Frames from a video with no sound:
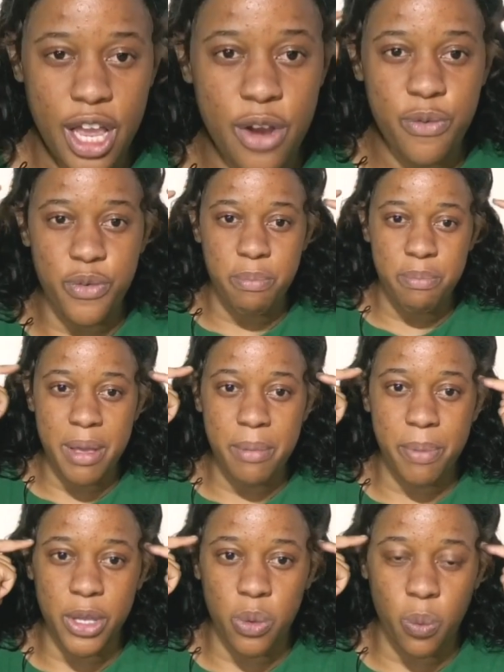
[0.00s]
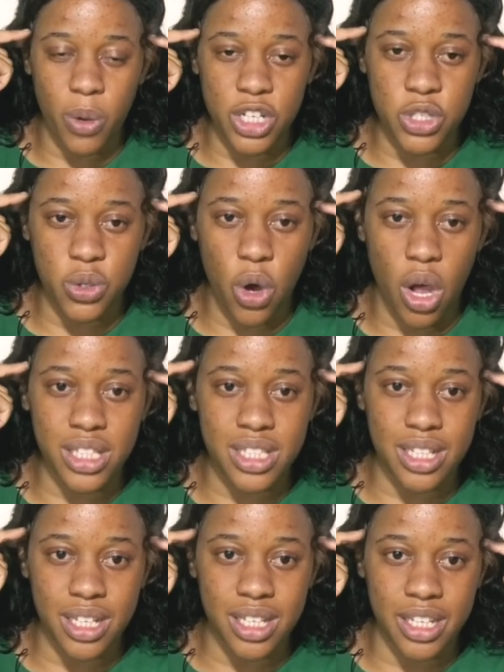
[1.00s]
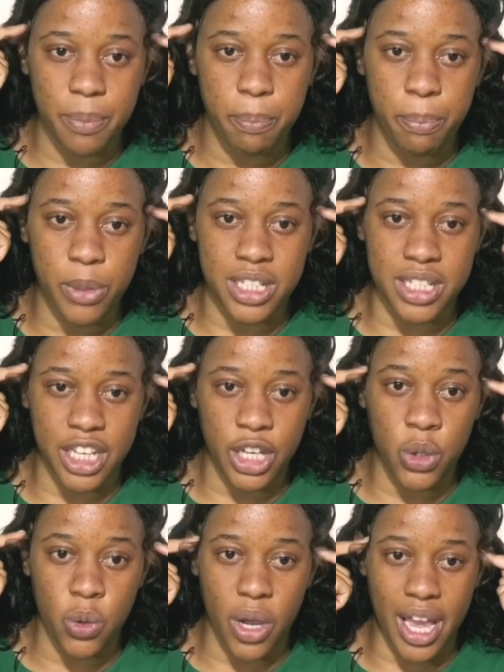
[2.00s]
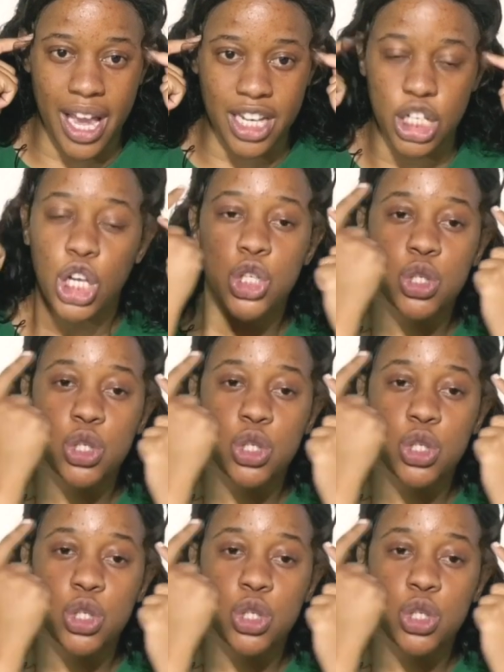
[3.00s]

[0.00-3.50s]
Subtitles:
And remember, you want to constantly put it in your head.